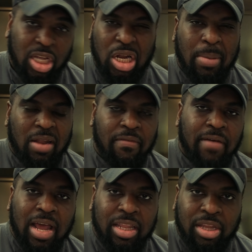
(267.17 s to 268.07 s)
a good amount of
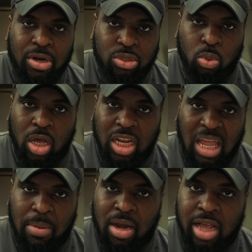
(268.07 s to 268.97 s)
fat in there as well to
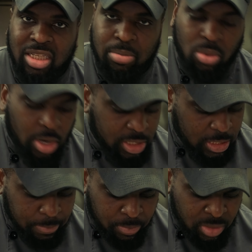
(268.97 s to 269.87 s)
keep it nice and
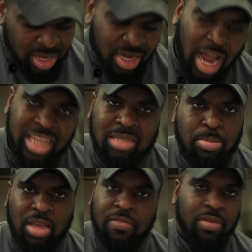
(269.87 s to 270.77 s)
moist. Nice,
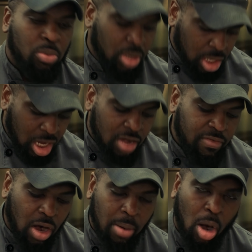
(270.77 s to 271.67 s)
beefy. We
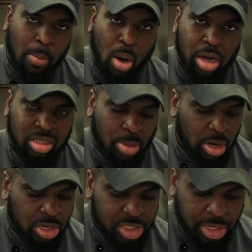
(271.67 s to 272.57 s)
love our Martin's
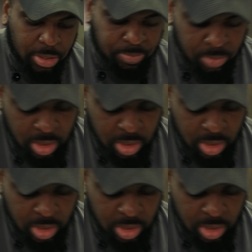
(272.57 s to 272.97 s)
burgers here.